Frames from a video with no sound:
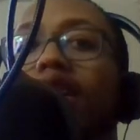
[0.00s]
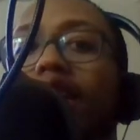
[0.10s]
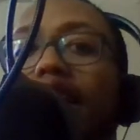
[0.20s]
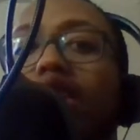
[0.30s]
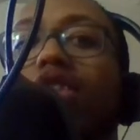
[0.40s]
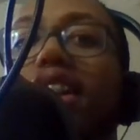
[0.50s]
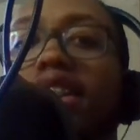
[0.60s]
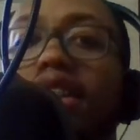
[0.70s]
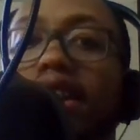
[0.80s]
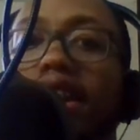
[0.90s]
it's great to
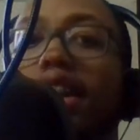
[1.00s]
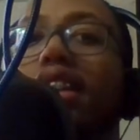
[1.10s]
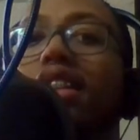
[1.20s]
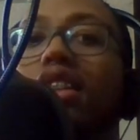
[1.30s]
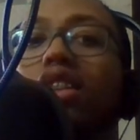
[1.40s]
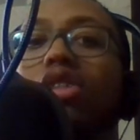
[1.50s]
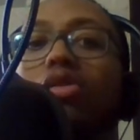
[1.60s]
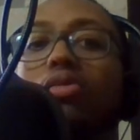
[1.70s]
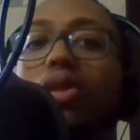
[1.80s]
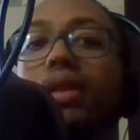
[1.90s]
see
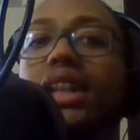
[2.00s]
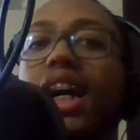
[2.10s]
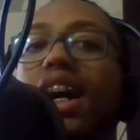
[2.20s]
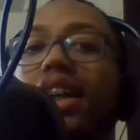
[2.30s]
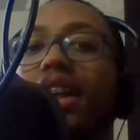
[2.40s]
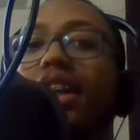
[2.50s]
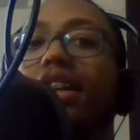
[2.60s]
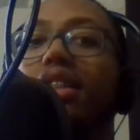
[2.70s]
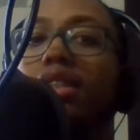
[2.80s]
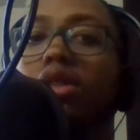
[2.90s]
women's
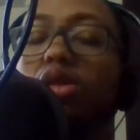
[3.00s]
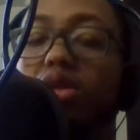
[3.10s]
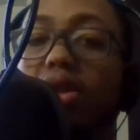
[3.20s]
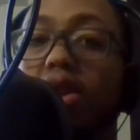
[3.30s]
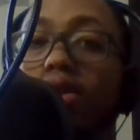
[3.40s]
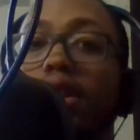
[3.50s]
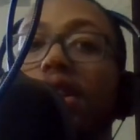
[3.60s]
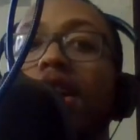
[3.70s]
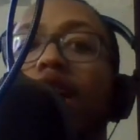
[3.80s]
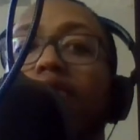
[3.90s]
hockey growing.
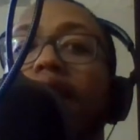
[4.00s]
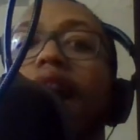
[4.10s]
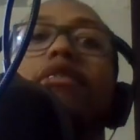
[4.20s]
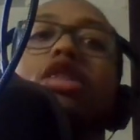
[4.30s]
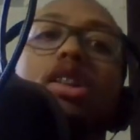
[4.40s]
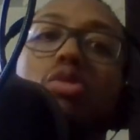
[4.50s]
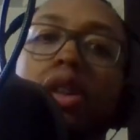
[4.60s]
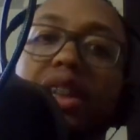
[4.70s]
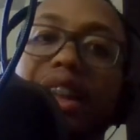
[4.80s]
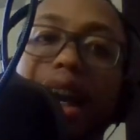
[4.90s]
I mean, obviously, we
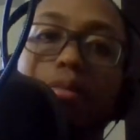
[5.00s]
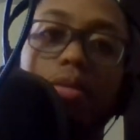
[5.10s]
want the game of